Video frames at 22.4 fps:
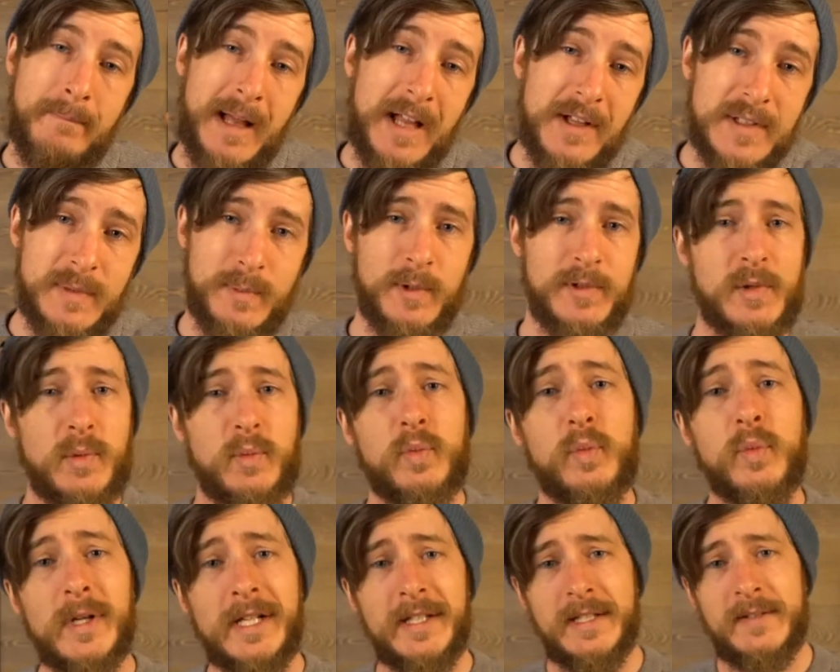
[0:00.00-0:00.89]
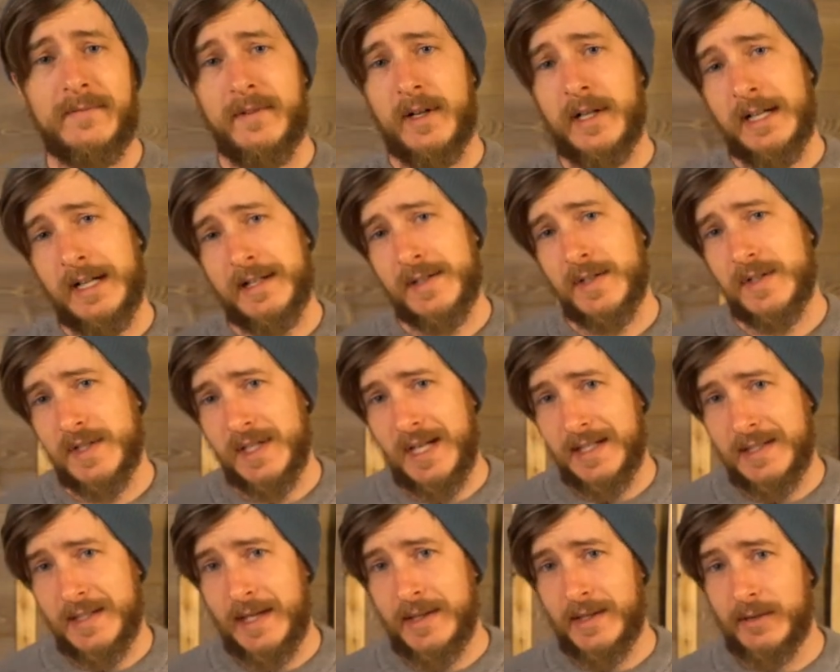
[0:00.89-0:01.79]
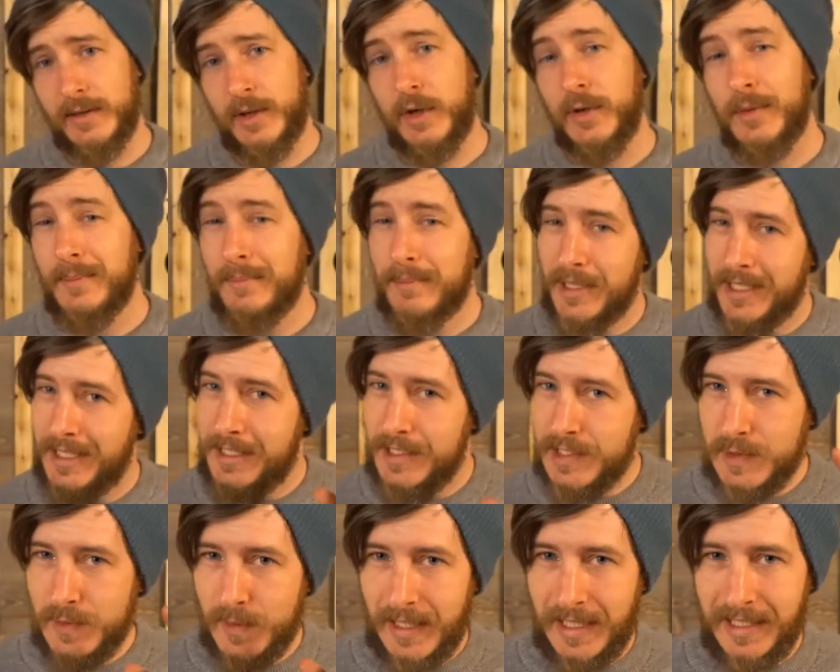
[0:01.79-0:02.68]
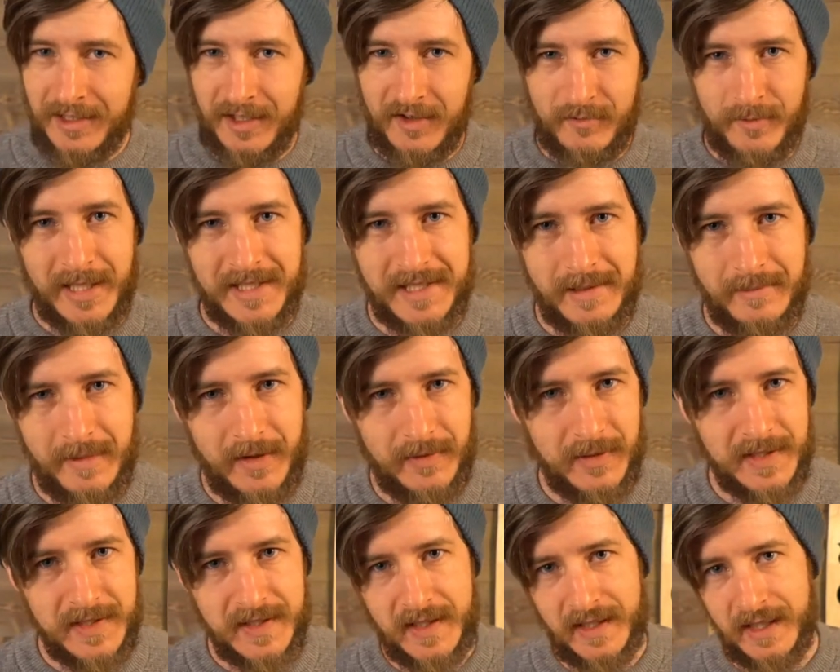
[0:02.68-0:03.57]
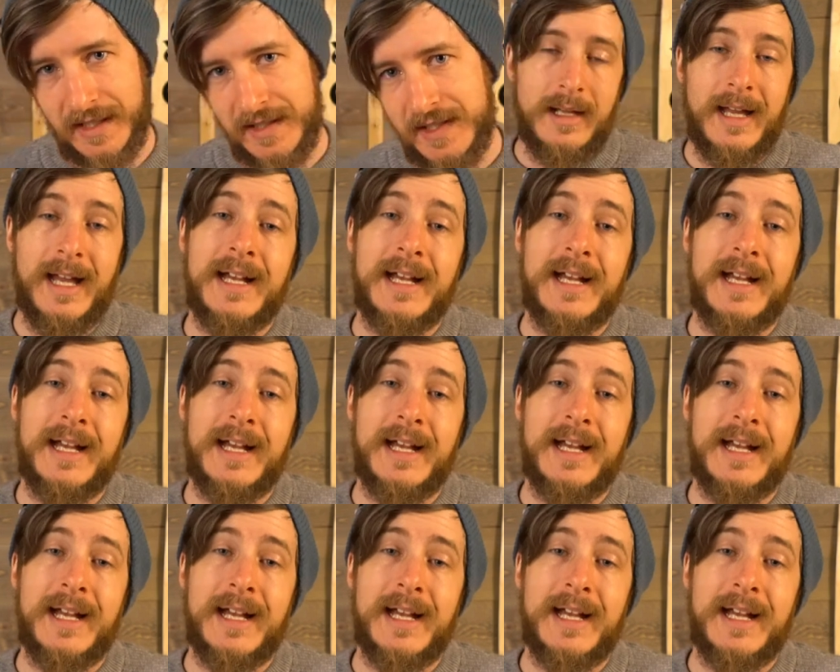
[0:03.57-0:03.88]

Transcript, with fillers: Balance boards are really fun exercise on their own, but here's what I love best about these things.